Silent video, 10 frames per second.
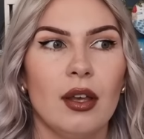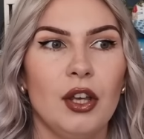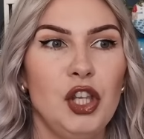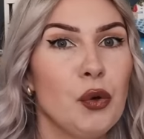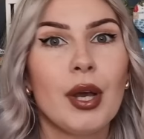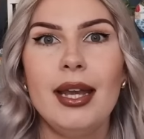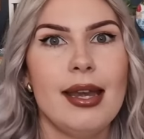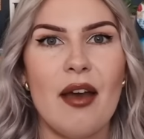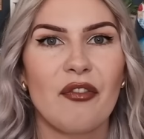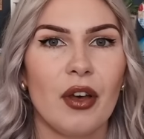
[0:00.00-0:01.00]
you can
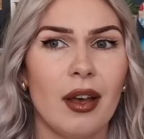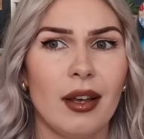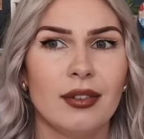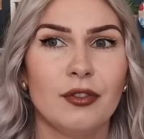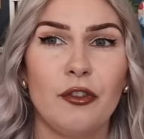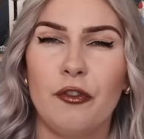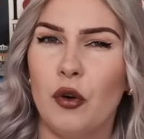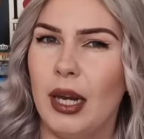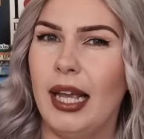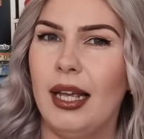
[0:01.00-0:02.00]
never
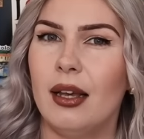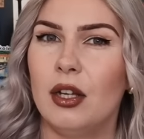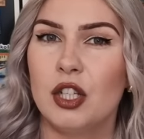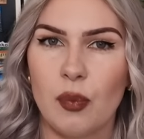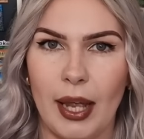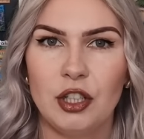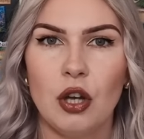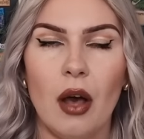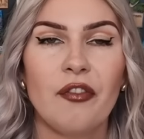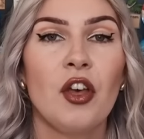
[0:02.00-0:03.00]
fully switch
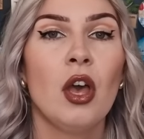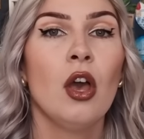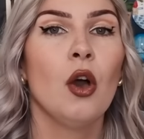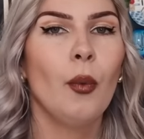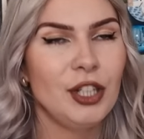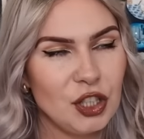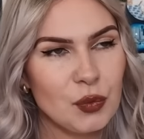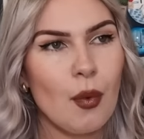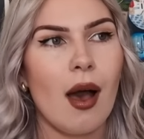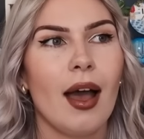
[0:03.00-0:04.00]
off, which is
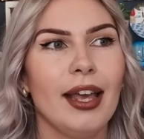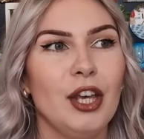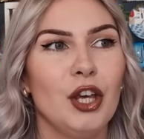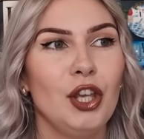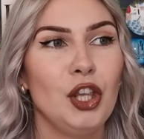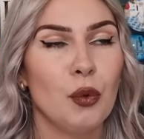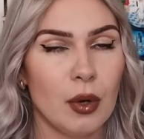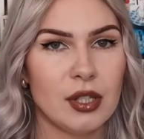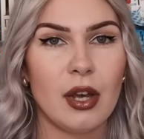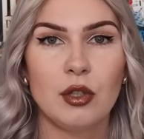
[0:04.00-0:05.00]
why you
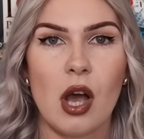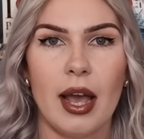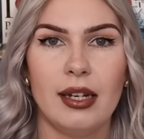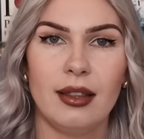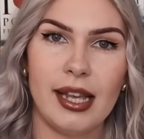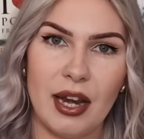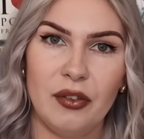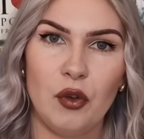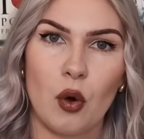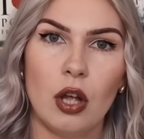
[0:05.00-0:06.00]
are so tired at the end of
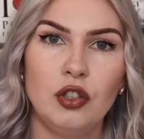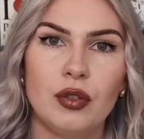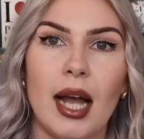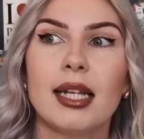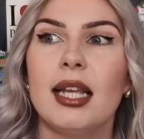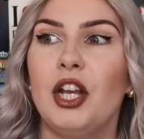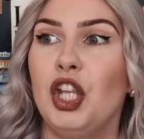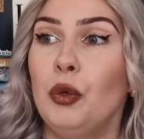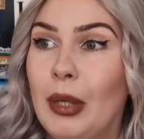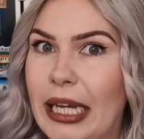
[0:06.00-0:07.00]
your contract and
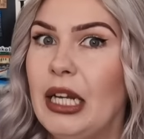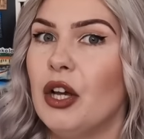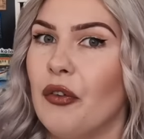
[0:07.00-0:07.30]
you need a